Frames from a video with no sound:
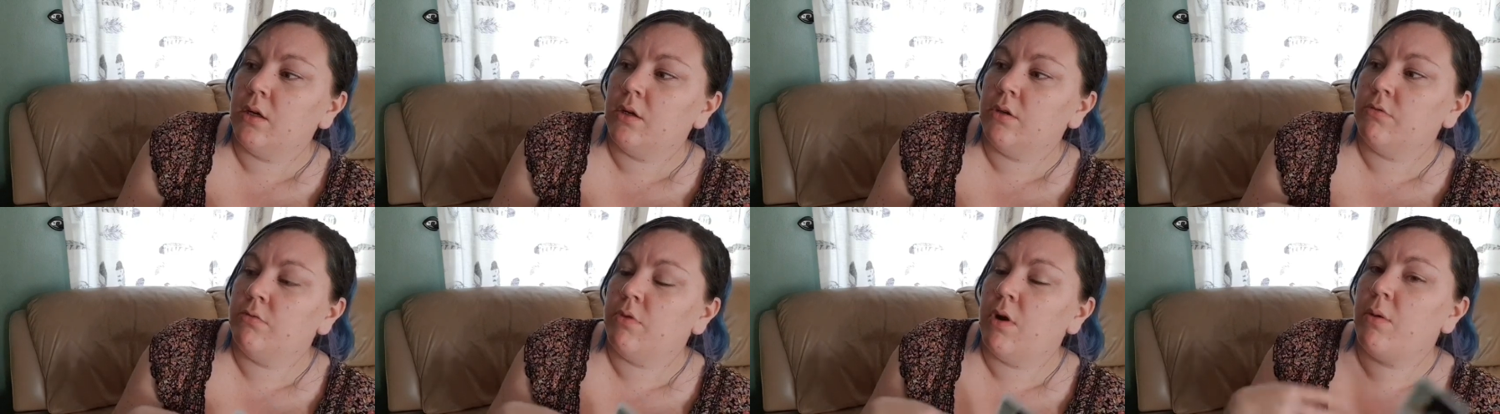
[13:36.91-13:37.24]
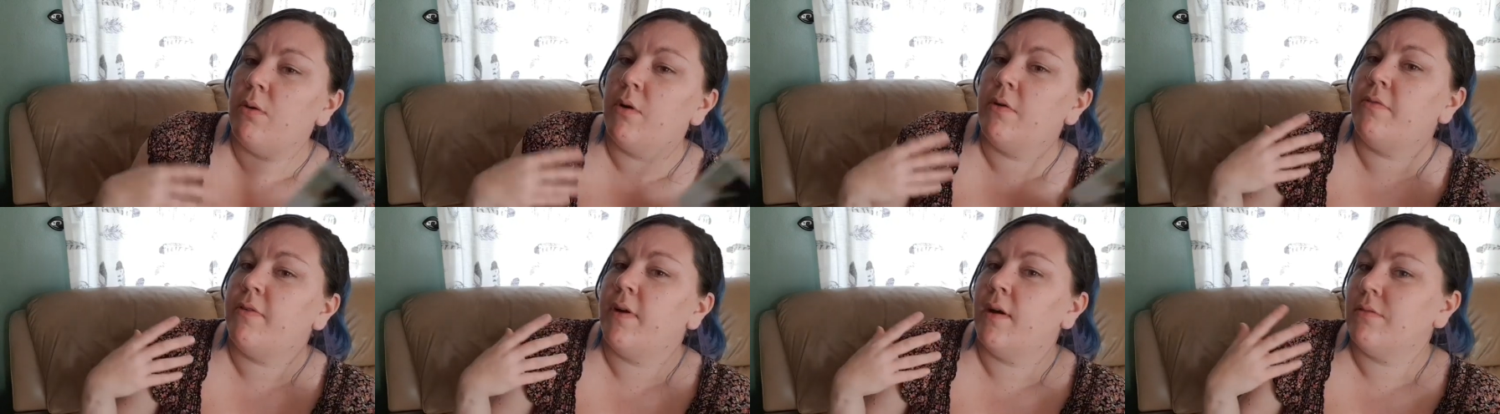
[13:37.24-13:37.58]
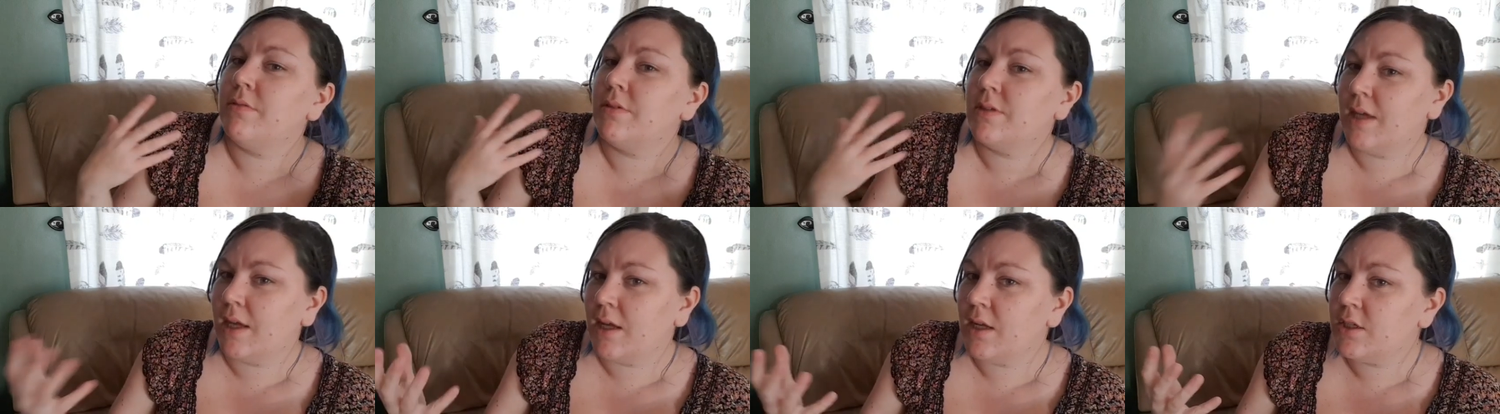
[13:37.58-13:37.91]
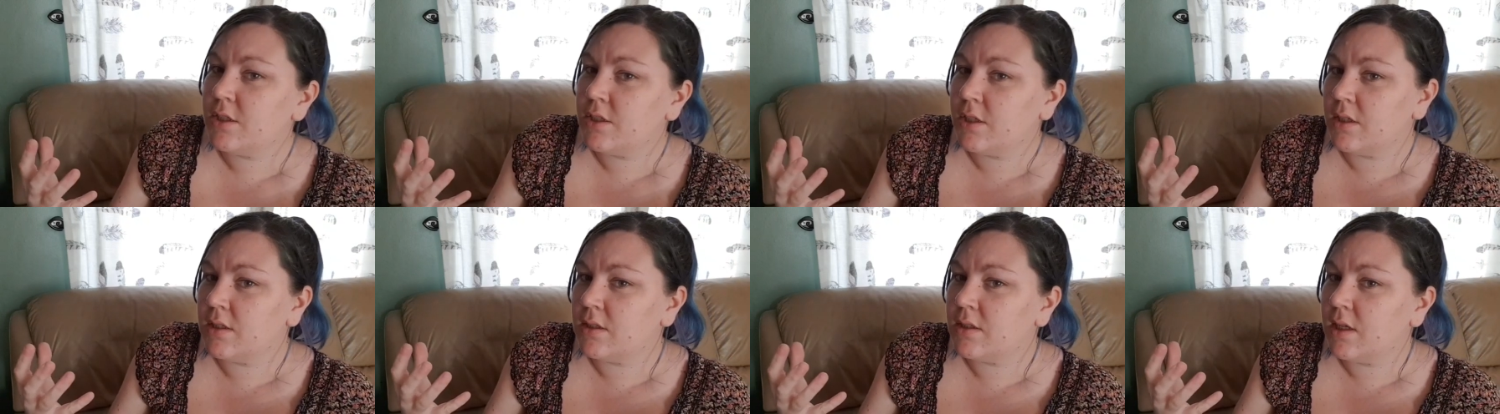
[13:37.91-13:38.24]
grow a
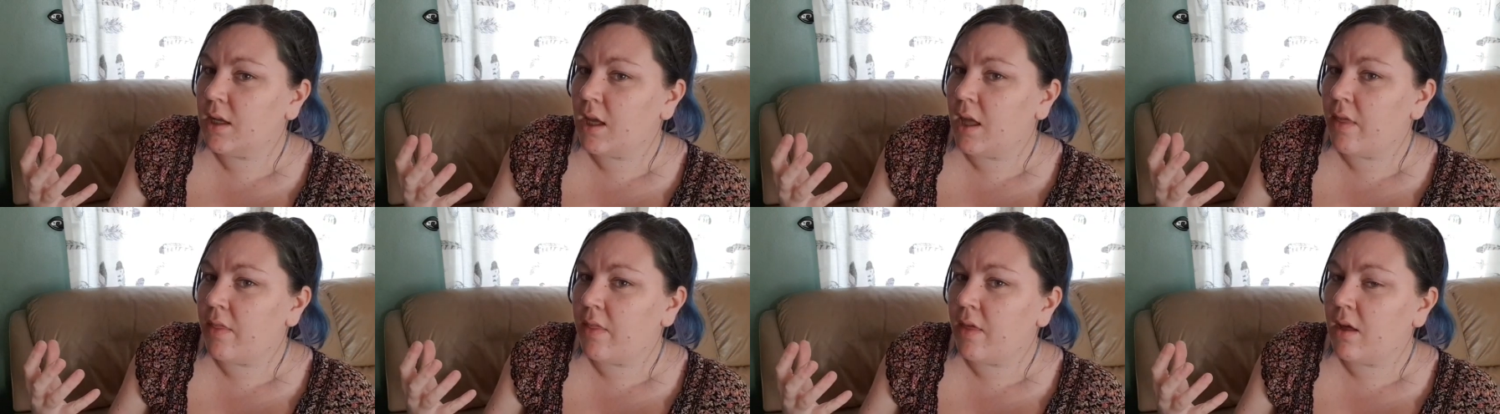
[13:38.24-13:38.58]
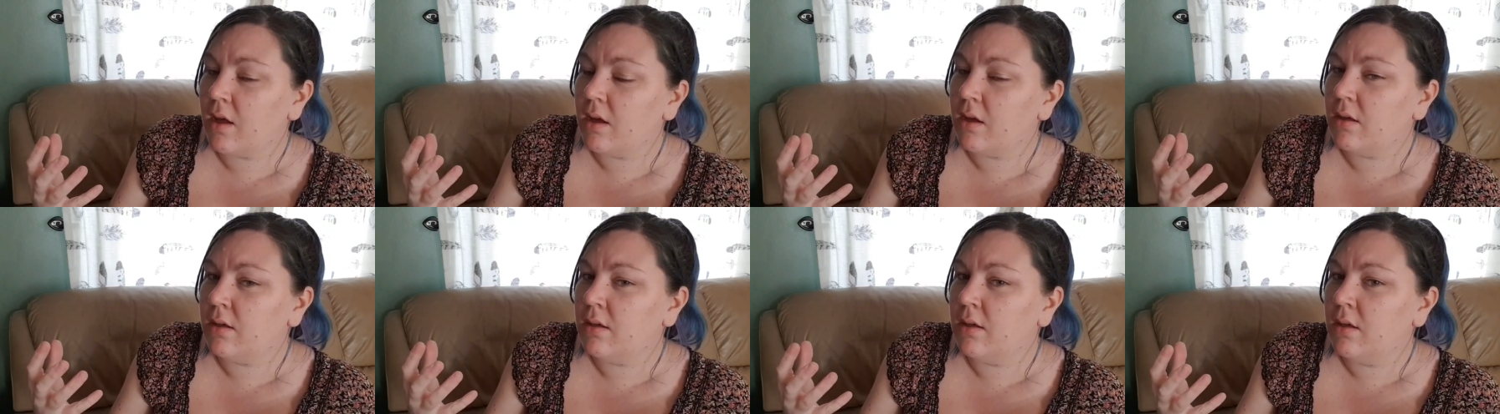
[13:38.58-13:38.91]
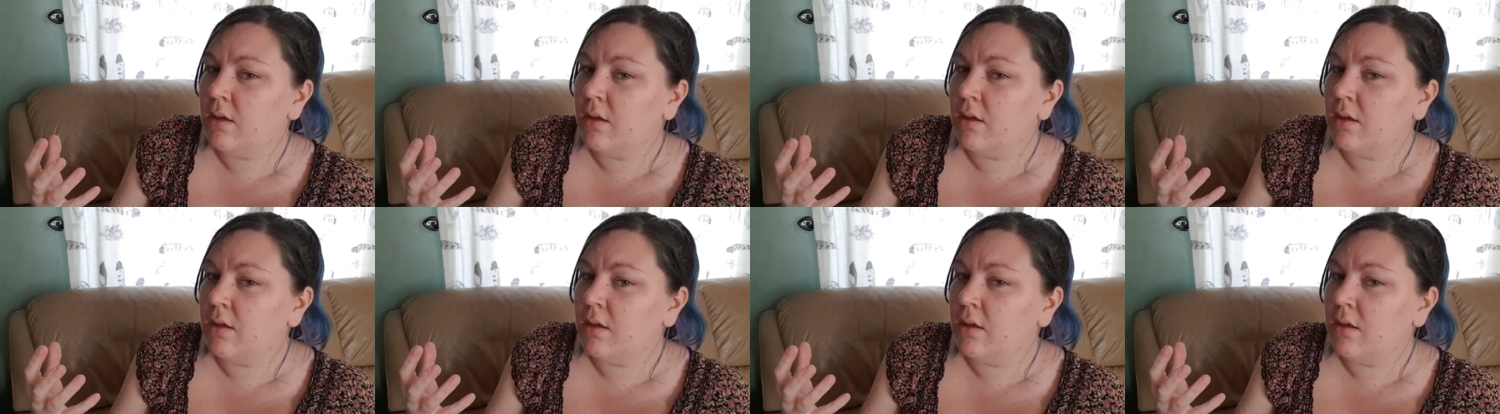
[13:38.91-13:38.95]
foundation together.